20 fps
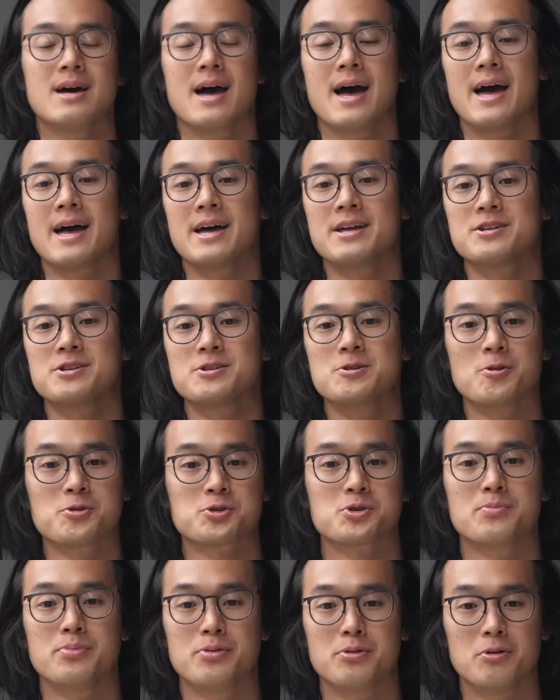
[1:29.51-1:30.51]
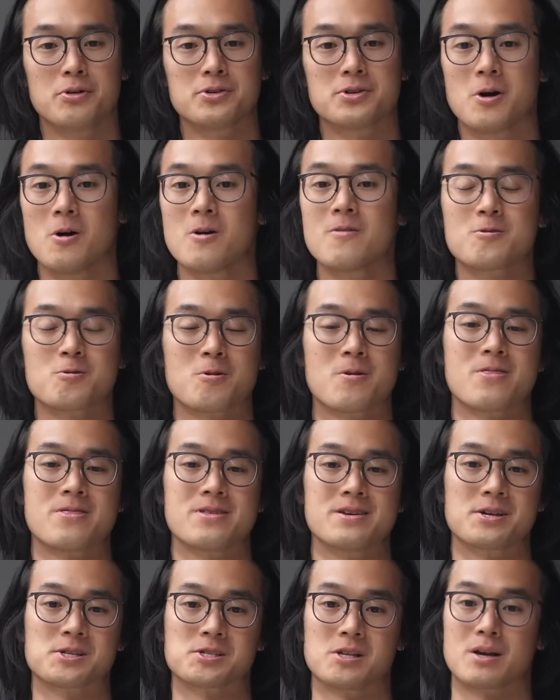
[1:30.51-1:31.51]
And your support over on
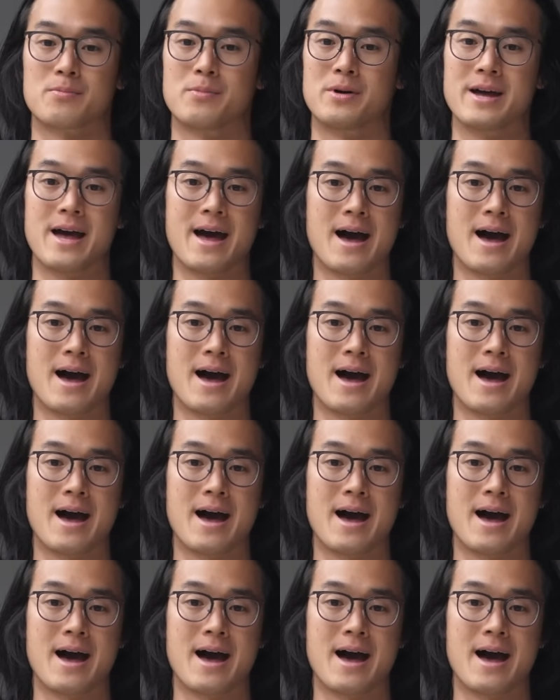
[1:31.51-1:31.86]
things like my